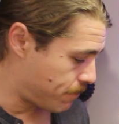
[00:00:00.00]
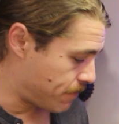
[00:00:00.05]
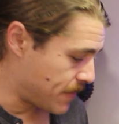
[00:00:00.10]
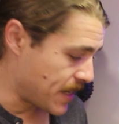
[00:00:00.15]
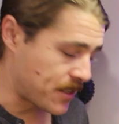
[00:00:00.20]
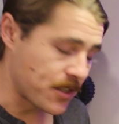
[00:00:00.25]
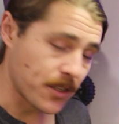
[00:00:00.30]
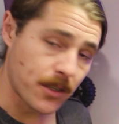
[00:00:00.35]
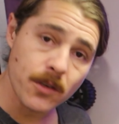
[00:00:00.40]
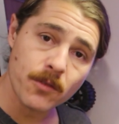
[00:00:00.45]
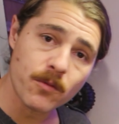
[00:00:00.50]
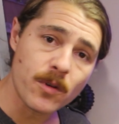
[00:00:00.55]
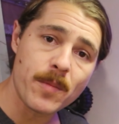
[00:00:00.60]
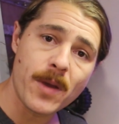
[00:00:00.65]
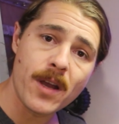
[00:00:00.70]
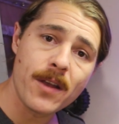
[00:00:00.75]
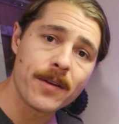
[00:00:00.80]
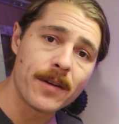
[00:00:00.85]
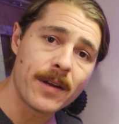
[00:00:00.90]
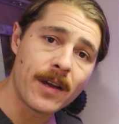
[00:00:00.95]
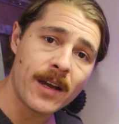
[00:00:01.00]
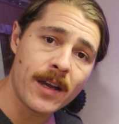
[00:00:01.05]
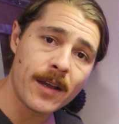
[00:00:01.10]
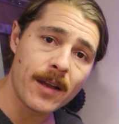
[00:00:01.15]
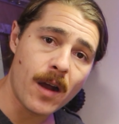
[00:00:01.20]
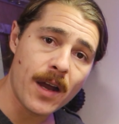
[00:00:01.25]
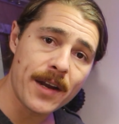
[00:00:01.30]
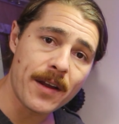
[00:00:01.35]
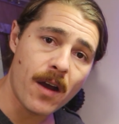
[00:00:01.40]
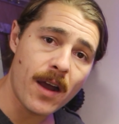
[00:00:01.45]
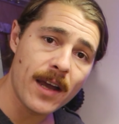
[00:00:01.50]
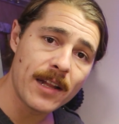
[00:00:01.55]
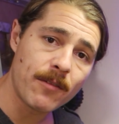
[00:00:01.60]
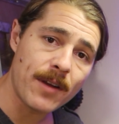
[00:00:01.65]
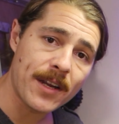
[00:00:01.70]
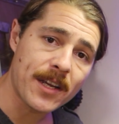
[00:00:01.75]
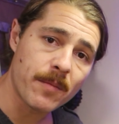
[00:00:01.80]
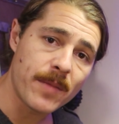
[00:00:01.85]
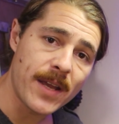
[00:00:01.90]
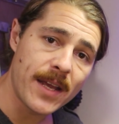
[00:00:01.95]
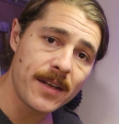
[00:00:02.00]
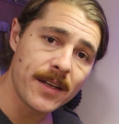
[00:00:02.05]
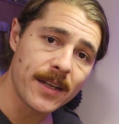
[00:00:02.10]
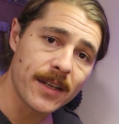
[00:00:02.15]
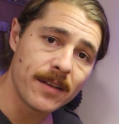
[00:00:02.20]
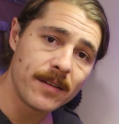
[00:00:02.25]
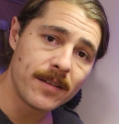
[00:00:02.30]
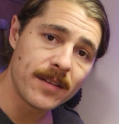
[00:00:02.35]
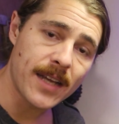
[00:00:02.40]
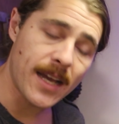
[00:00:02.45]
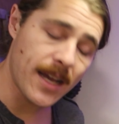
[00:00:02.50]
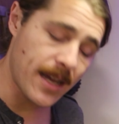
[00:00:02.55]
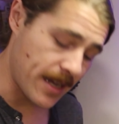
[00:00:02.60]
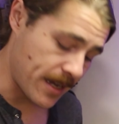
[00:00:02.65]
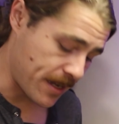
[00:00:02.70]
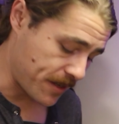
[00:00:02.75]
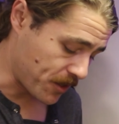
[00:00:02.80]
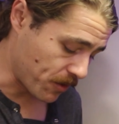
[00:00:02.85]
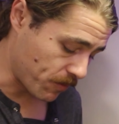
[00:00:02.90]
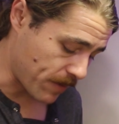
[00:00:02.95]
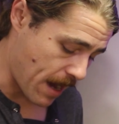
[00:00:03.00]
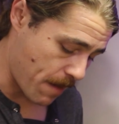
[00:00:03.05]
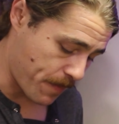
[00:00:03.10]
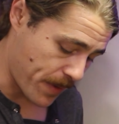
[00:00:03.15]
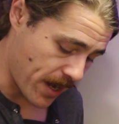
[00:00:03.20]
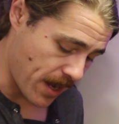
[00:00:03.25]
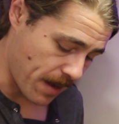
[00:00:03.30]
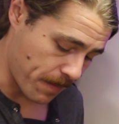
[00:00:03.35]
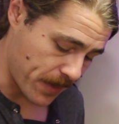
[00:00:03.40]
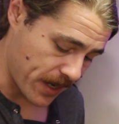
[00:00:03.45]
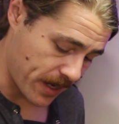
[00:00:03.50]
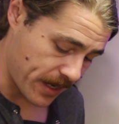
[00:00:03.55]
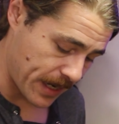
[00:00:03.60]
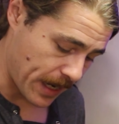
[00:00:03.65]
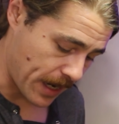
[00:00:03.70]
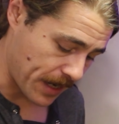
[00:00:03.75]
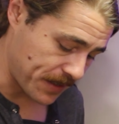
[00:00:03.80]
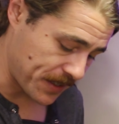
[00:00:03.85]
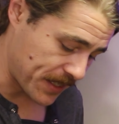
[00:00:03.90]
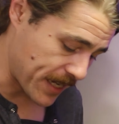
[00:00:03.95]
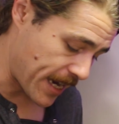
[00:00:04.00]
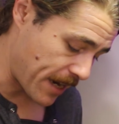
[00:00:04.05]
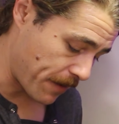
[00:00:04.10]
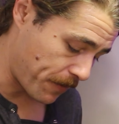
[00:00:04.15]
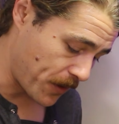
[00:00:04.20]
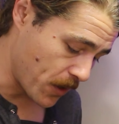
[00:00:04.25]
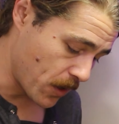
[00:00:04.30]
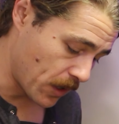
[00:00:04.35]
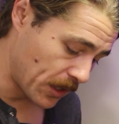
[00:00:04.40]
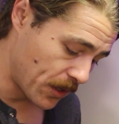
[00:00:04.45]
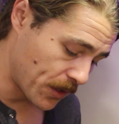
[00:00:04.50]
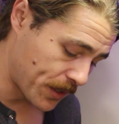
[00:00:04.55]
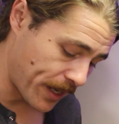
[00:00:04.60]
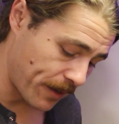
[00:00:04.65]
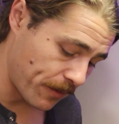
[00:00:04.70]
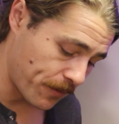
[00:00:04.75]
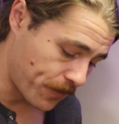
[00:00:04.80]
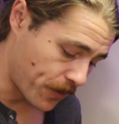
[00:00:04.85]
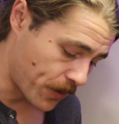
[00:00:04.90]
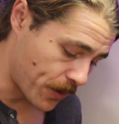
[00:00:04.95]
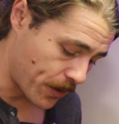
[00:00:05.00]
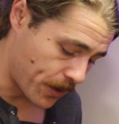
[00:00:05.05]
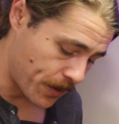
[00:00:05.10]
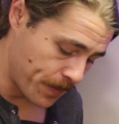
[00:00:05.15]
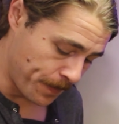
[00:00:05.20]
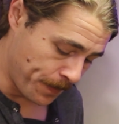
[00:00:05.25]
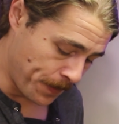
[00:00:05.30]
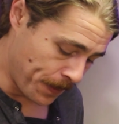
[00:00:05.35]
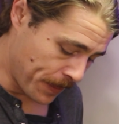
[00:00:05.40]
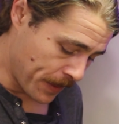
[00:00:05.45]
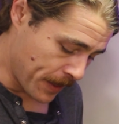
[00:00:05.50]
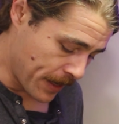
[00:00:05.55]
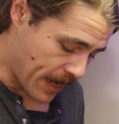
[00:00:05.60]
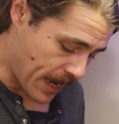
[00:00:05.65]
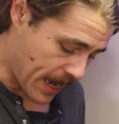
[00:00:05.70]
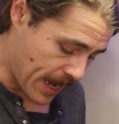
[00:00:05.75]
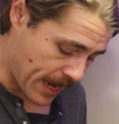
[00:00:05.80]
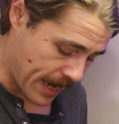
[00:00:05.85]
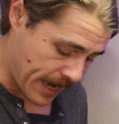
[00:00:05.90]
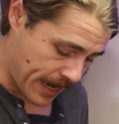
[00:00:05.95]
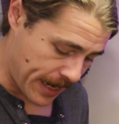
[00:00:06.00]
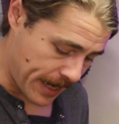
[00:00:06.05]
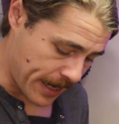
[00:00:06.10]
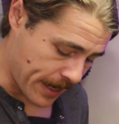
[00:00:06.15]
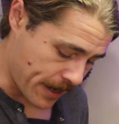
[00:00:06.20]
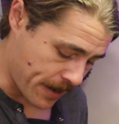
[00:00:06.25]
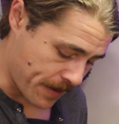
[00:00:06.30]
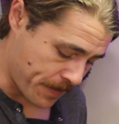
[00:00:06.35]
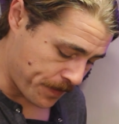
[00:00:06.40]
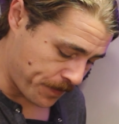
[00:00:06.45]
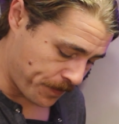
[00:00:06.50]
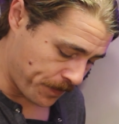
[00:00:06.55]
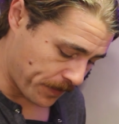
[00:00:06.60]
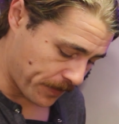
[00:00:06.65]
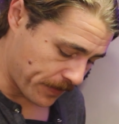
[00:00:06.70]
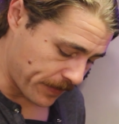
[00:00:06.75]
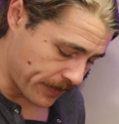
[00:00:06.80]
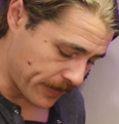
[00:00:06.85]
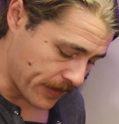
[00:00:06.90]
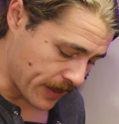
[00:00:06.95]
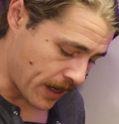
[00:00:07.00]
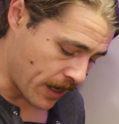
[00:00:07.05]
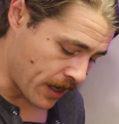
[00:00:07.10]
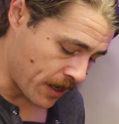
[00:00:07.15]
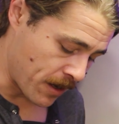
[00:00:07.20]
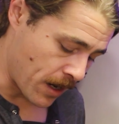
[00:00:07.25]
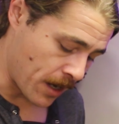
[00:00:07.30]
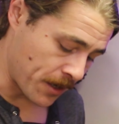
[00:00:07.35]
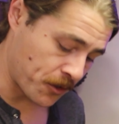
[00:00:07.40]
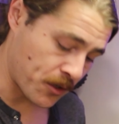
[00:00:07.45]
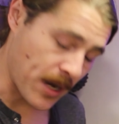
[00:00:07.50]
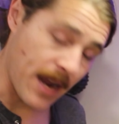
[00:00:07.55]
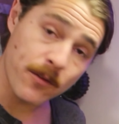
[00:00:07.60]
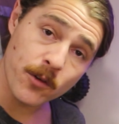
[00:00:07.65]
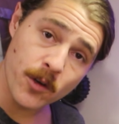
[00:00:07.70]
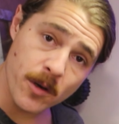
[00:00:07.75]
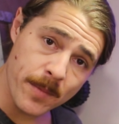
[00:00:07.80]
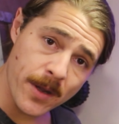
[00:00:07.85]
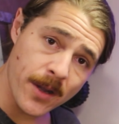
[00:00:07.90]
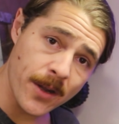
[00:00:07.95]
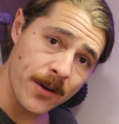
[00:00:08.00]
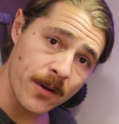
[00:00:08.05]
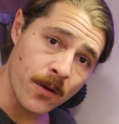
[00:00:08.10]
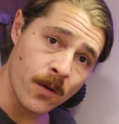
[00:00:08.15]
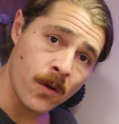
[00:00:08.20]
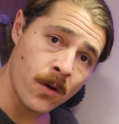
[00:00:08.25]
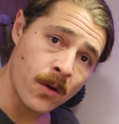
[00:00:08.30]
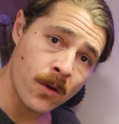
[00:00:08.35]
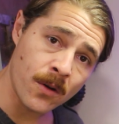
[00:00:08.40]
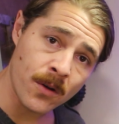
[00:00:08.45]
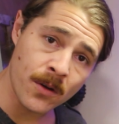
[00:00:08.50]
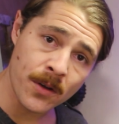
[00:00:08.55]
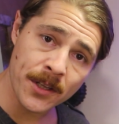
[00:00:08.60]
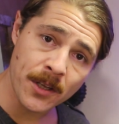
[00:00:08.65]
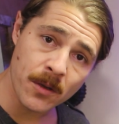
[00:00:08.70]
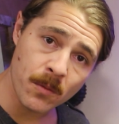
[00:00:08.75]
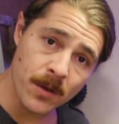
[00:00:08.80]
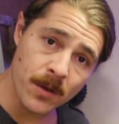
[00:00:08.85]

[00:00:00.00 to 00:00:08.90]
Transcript: It's a good remote. I'd highly recommend it. To wrap up, I'd say if you're looking for a travel remote, or you